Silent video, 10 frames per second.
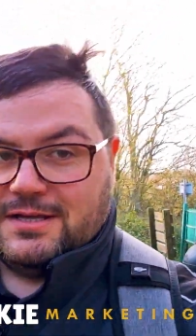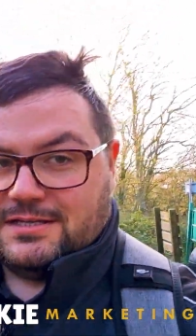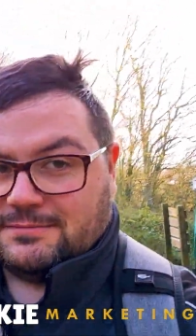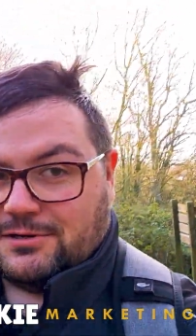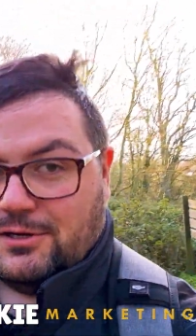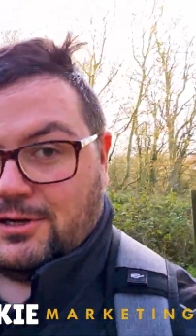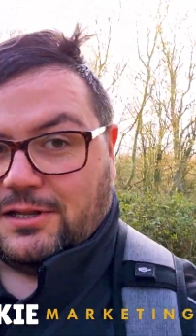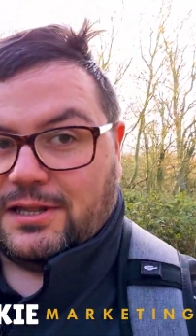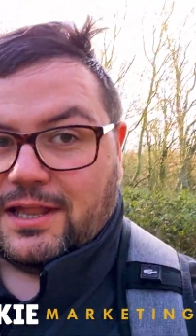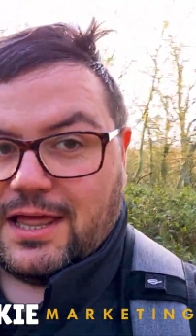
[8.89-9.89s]
some
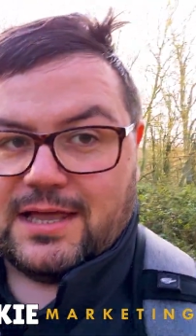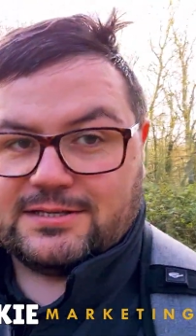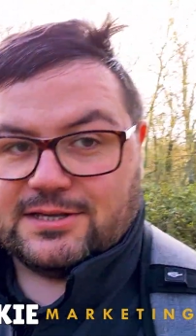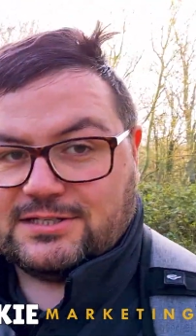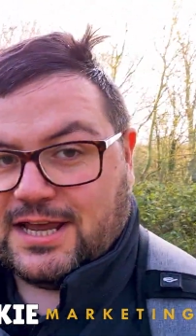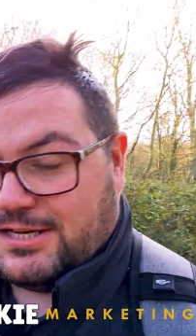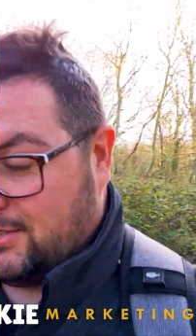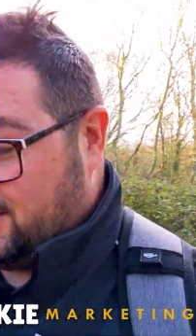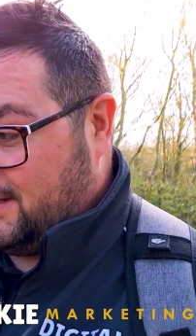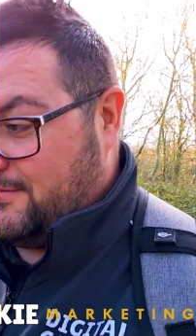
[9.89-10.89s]
local uh,
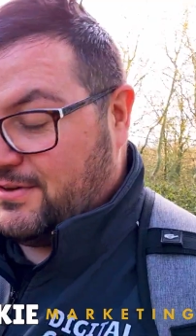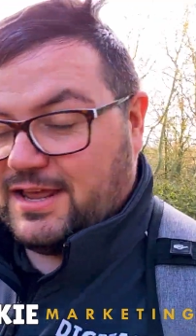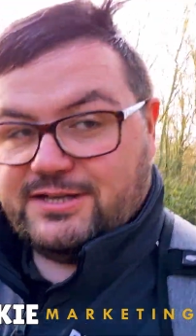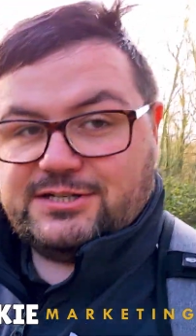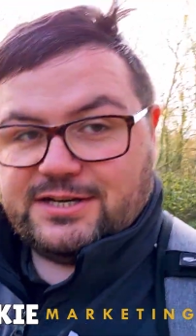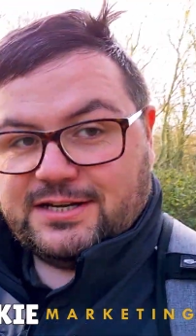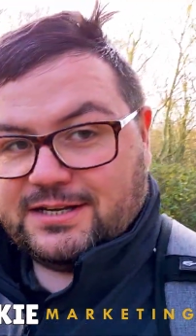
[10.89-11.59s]
associations in the village